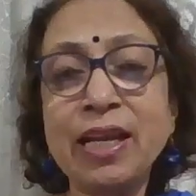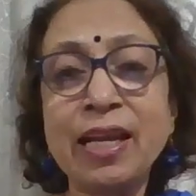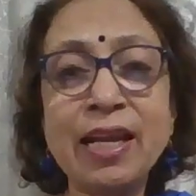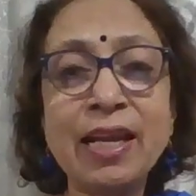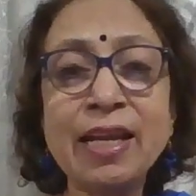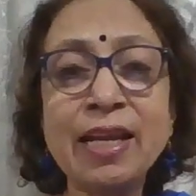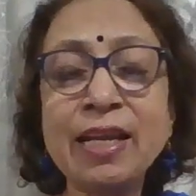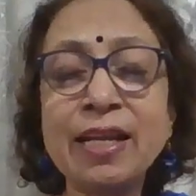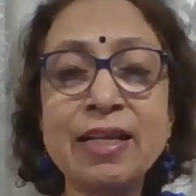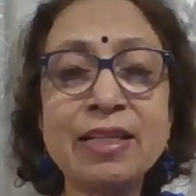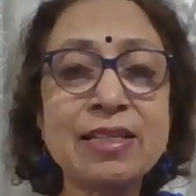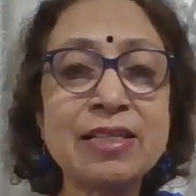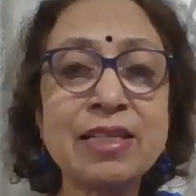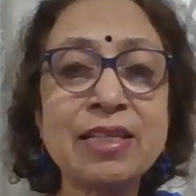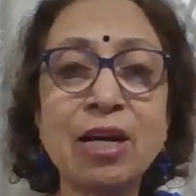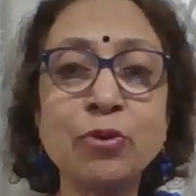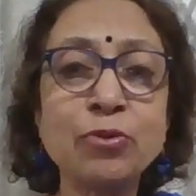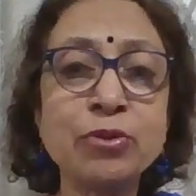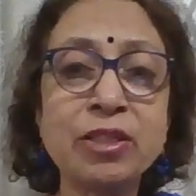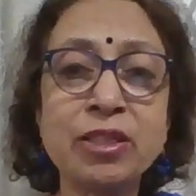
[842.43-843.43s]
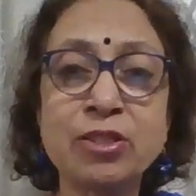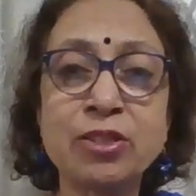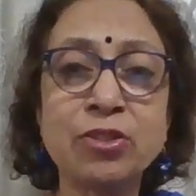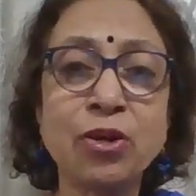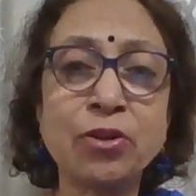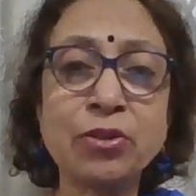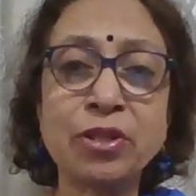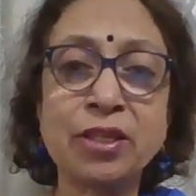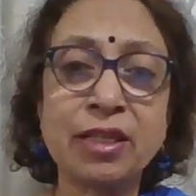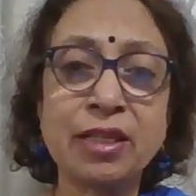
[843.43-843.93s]
A sound is
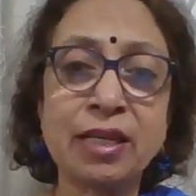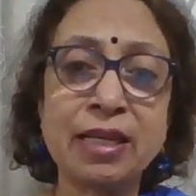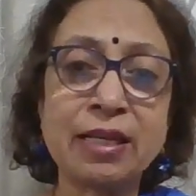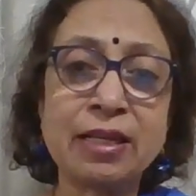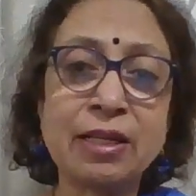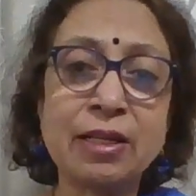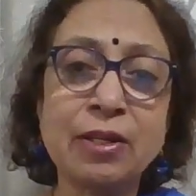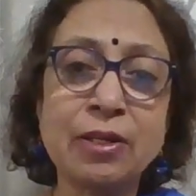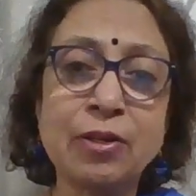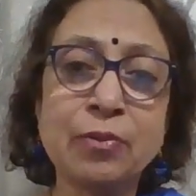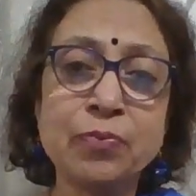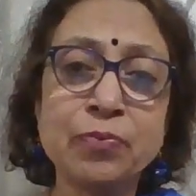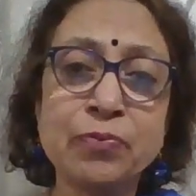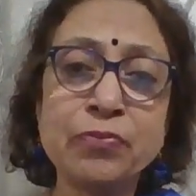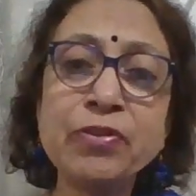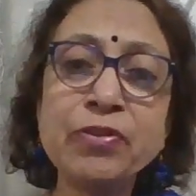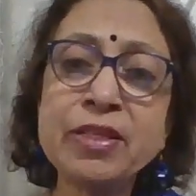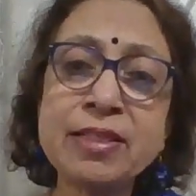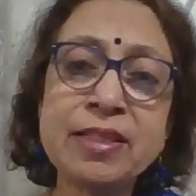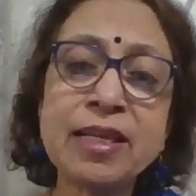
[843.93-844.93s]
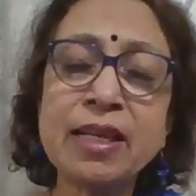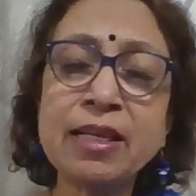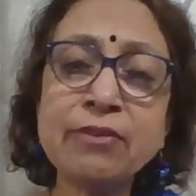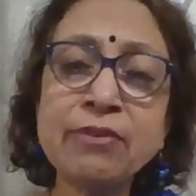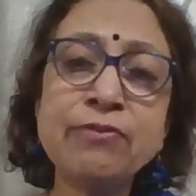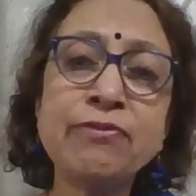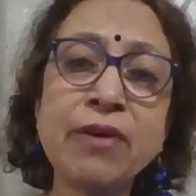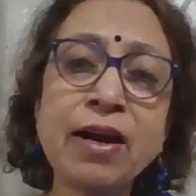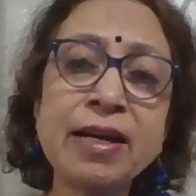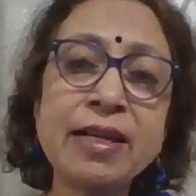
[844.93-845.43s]
not there. We are saying
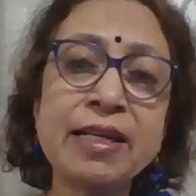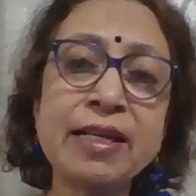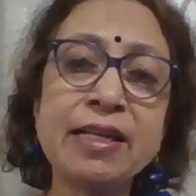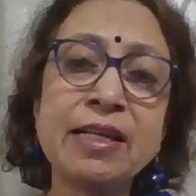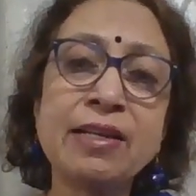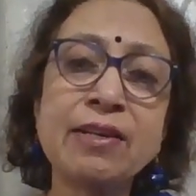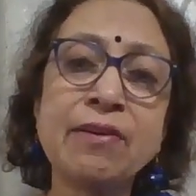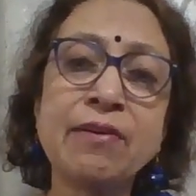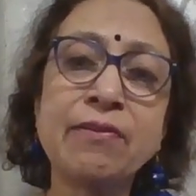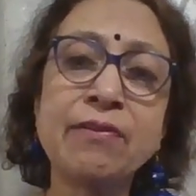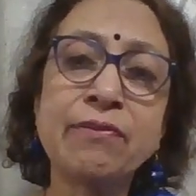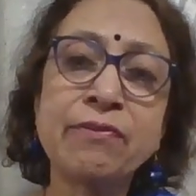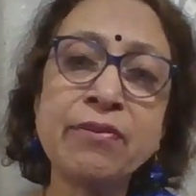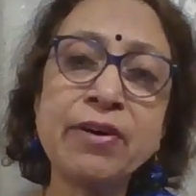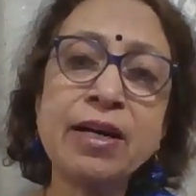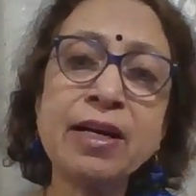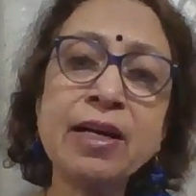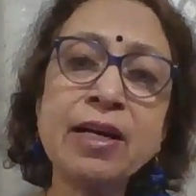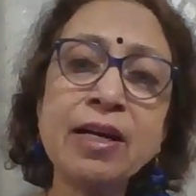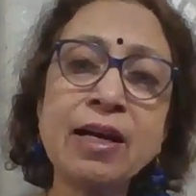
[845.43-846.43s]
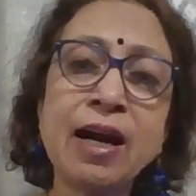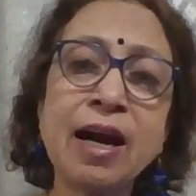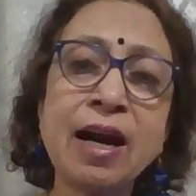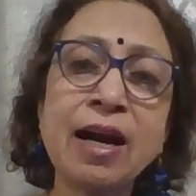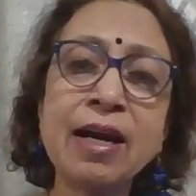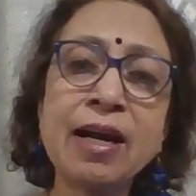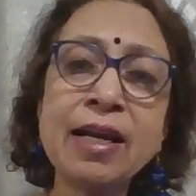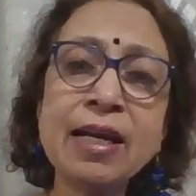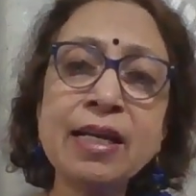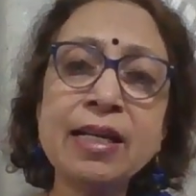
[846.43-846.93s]
fine.
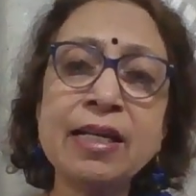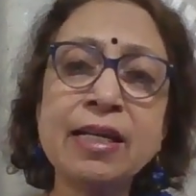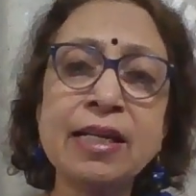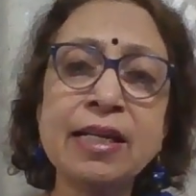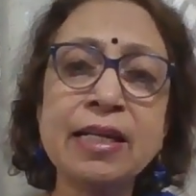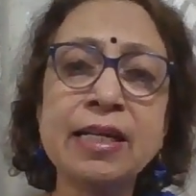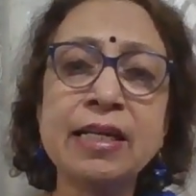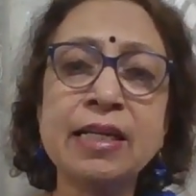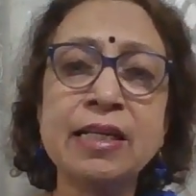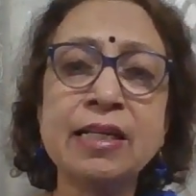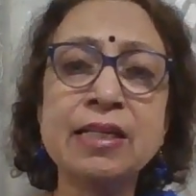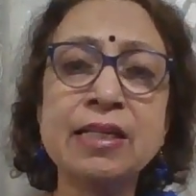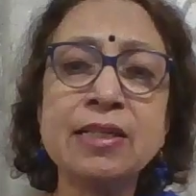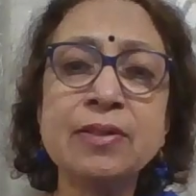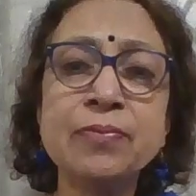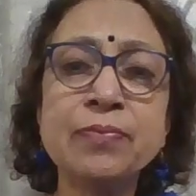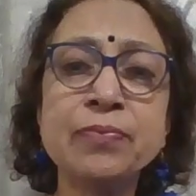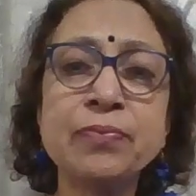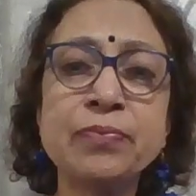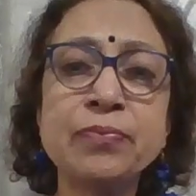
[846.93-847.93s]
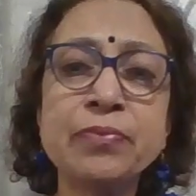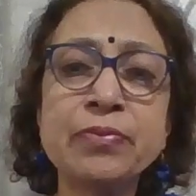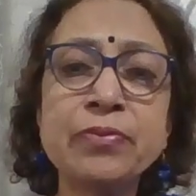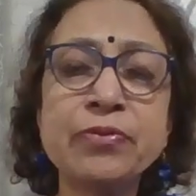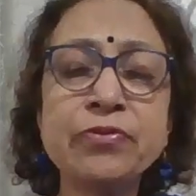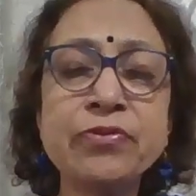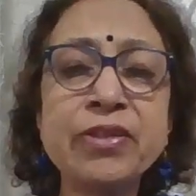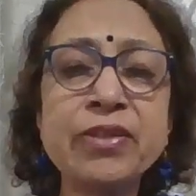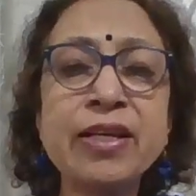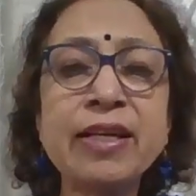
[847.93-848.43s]
F-I-N.
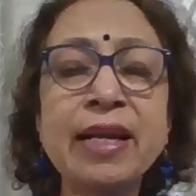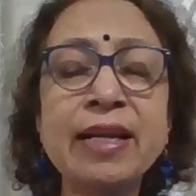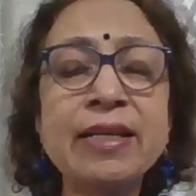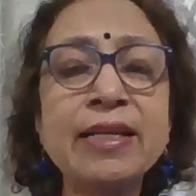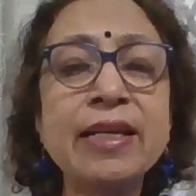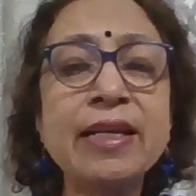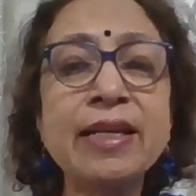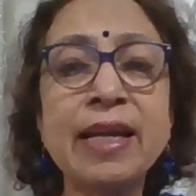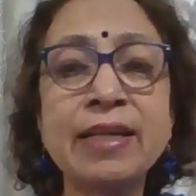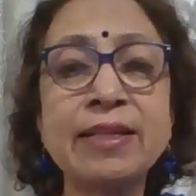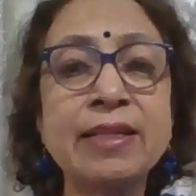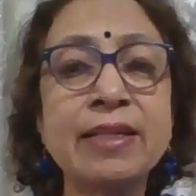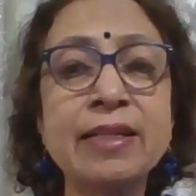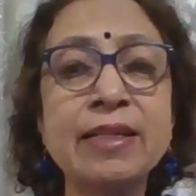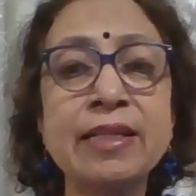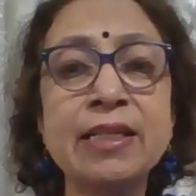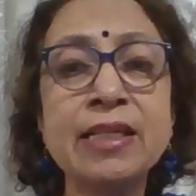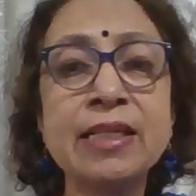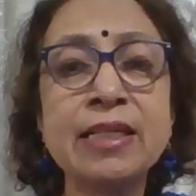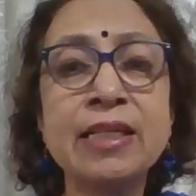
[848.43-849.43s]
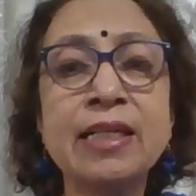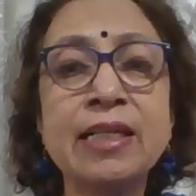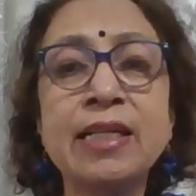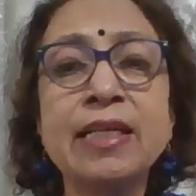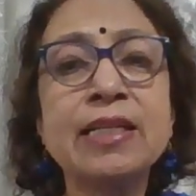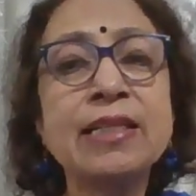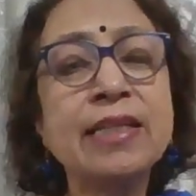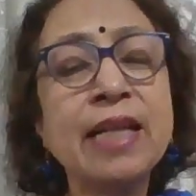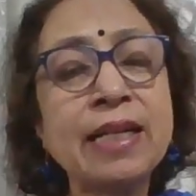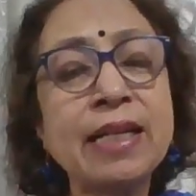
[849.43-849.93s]
We are ending at N.
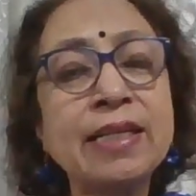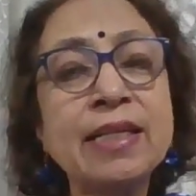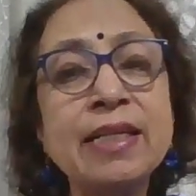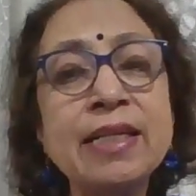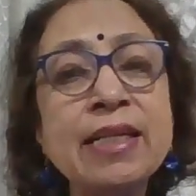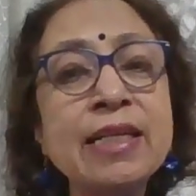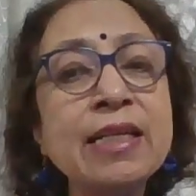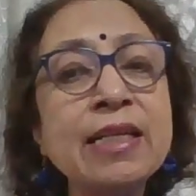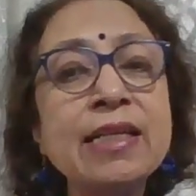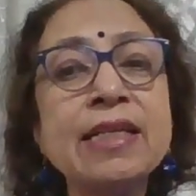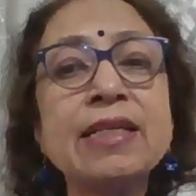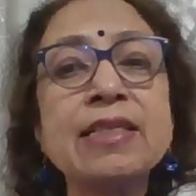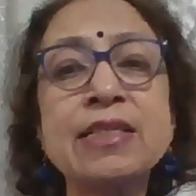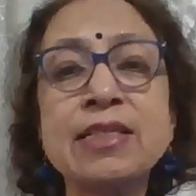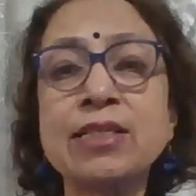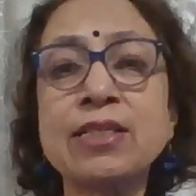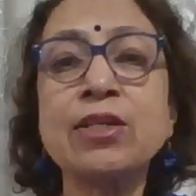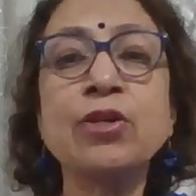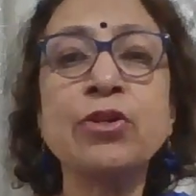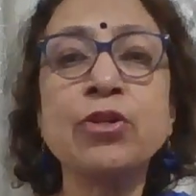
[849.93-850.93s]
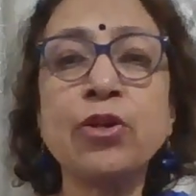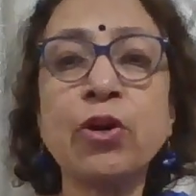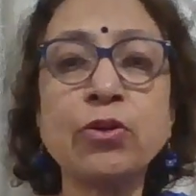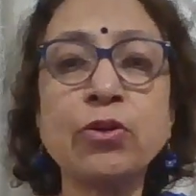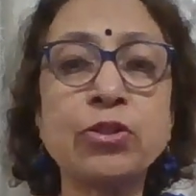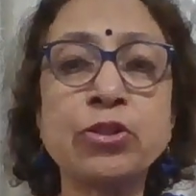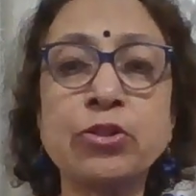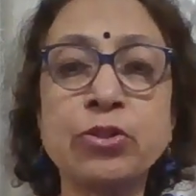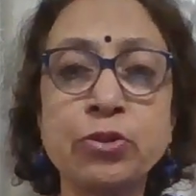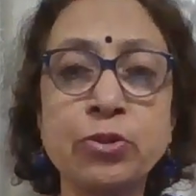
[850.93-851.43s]
That E is
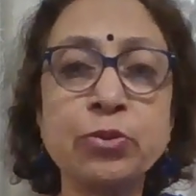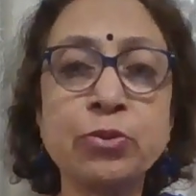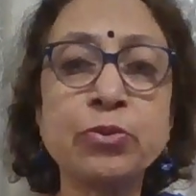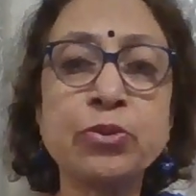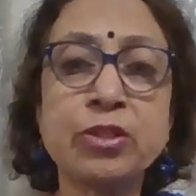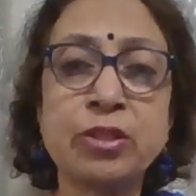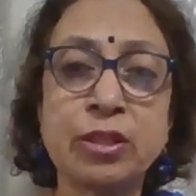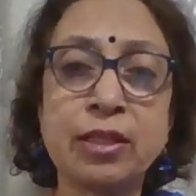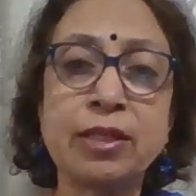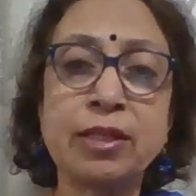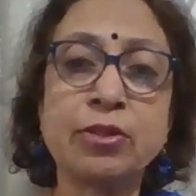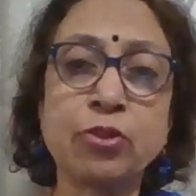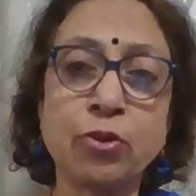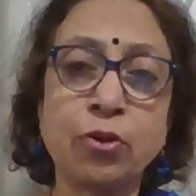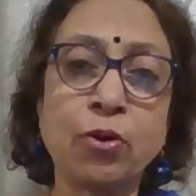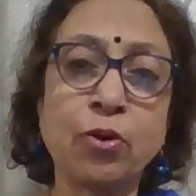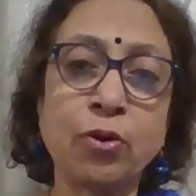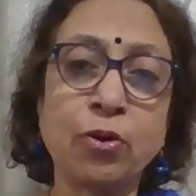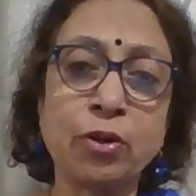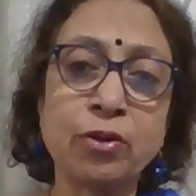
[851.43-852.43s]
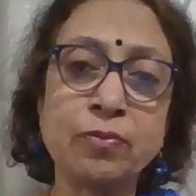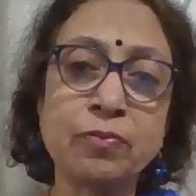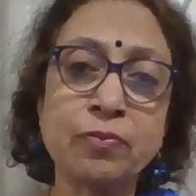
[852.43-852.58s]
not used at all.